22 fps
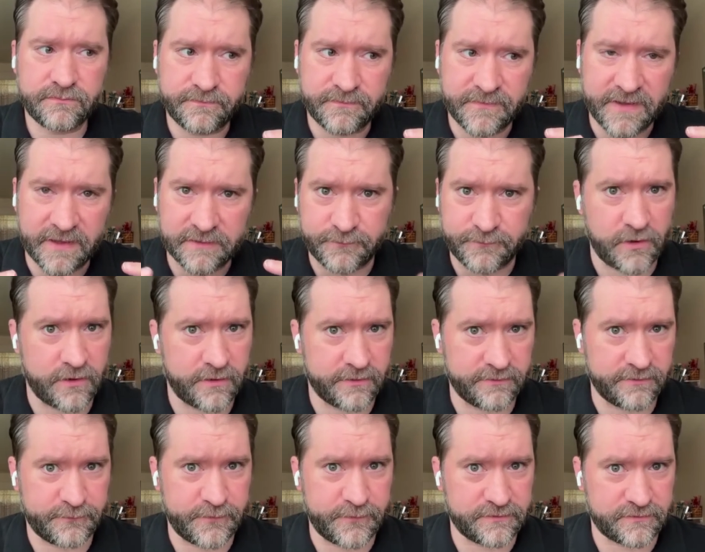as far
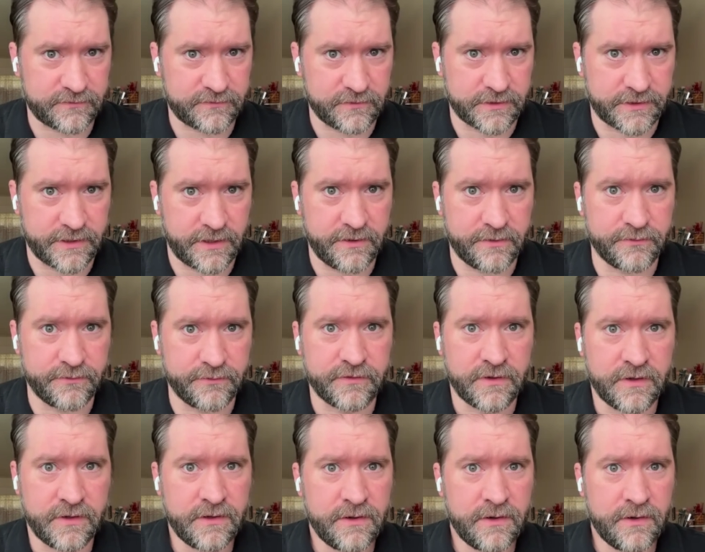as Fisker
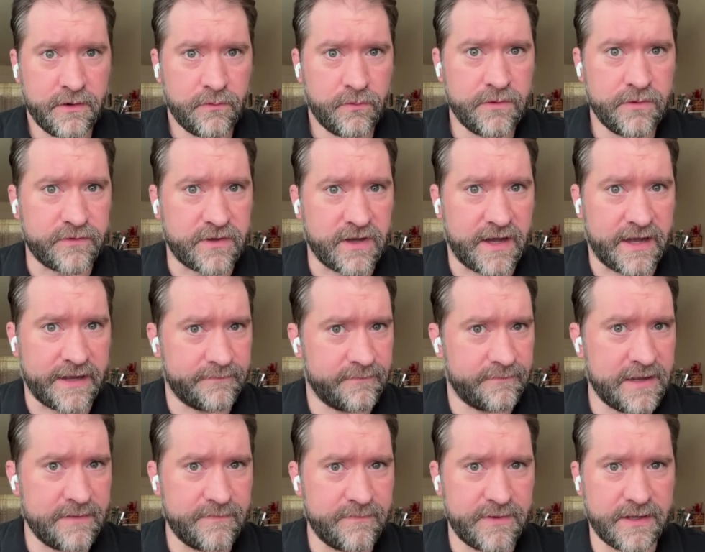goes, we've got
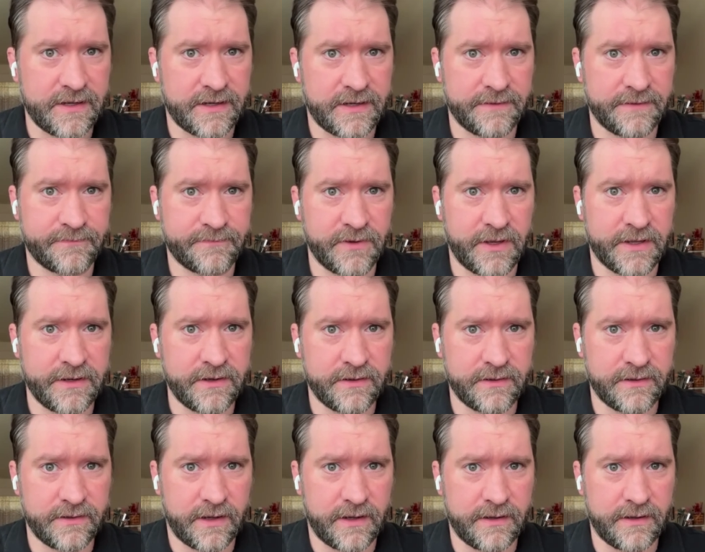maybe a
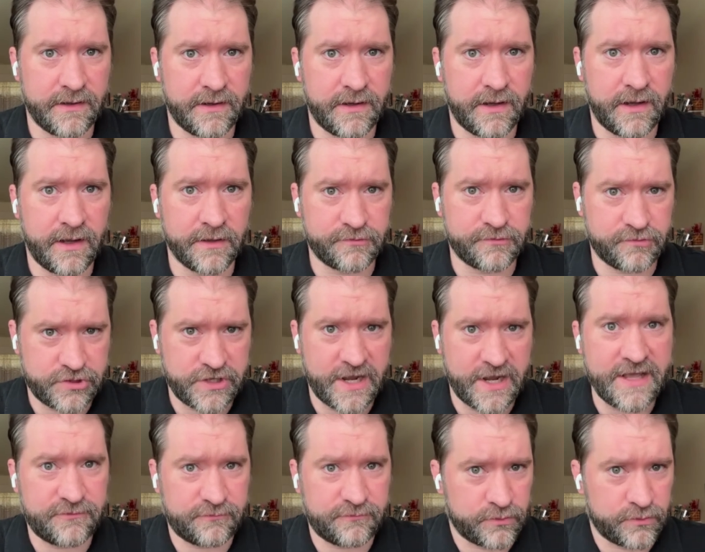
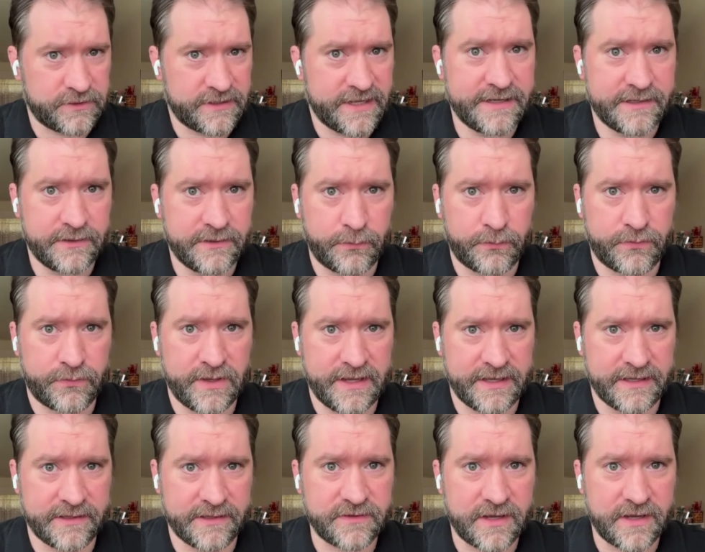Chase related
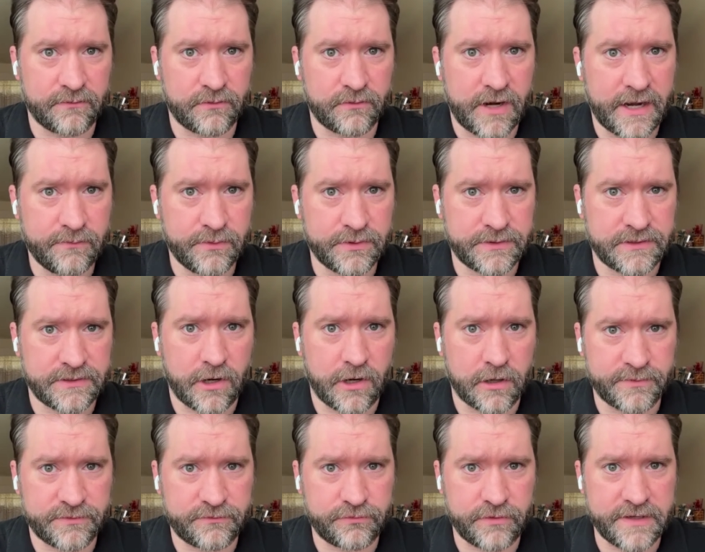thing. Is that right, with the
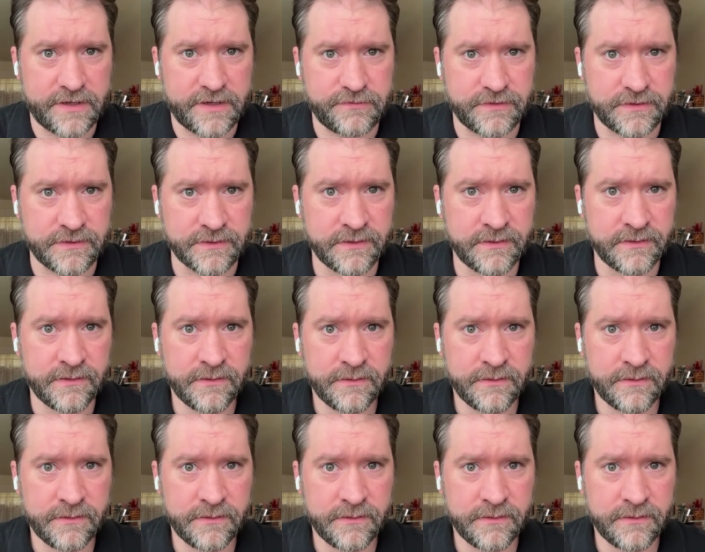arbitration?